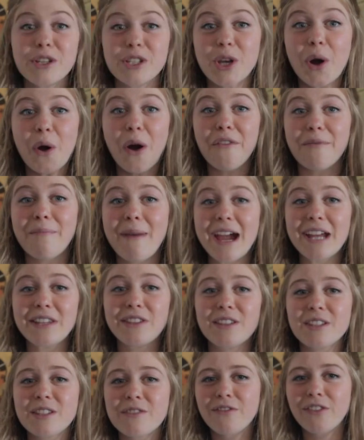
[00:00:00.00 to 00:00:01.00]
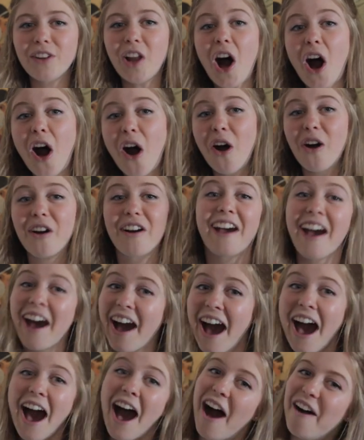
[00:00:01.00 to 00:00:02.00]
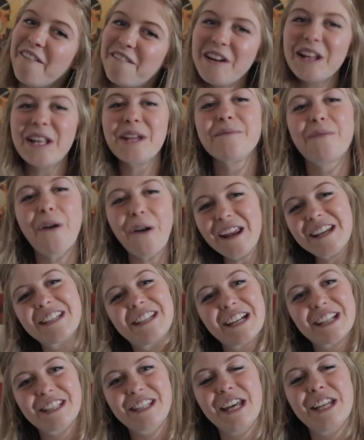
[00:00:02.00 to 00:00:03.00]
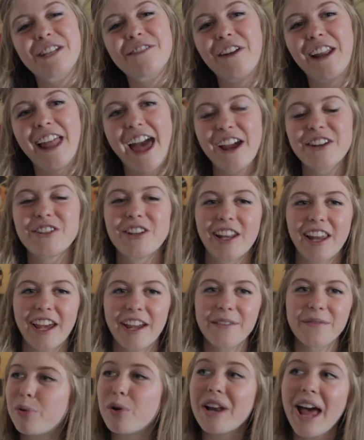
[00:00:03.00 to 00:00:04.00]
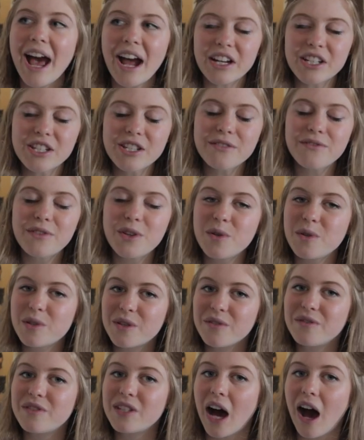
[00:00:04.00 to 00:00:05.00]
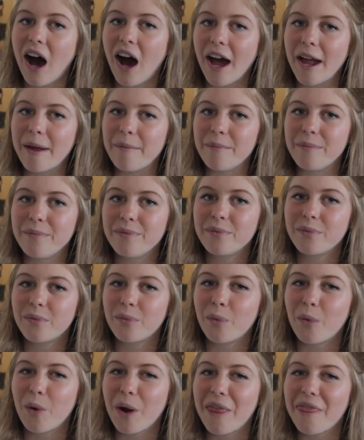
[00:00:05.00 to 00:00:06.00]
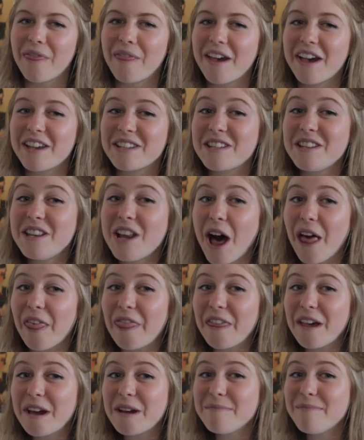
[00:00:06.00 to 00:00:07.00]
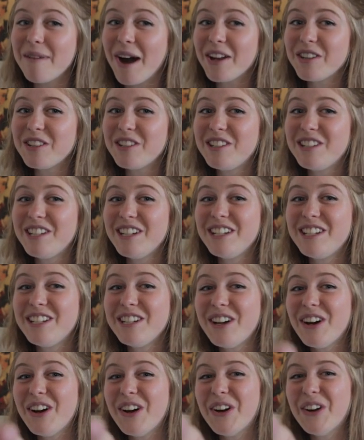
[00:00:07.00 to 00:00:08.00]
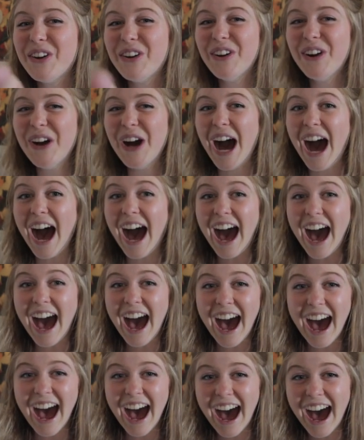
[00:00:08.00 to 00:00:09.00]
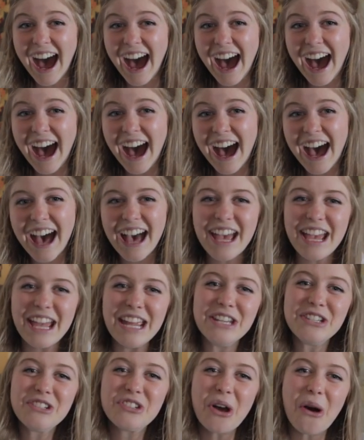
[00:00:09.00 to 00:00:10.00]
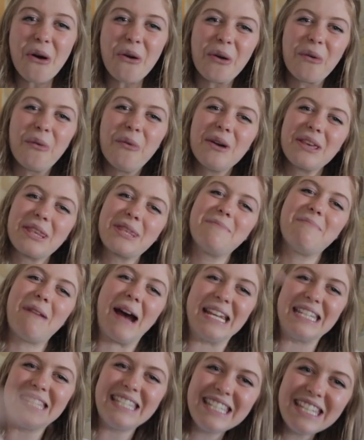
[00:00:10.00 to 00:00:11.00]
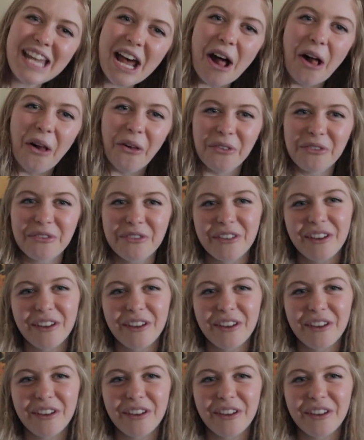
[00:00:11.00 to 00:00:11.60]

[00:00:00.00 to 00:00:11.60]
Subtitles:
So I've made this vlog! Feeling pretty successful, actually. Productive use of time when there's nothing much to do. In joke with myself.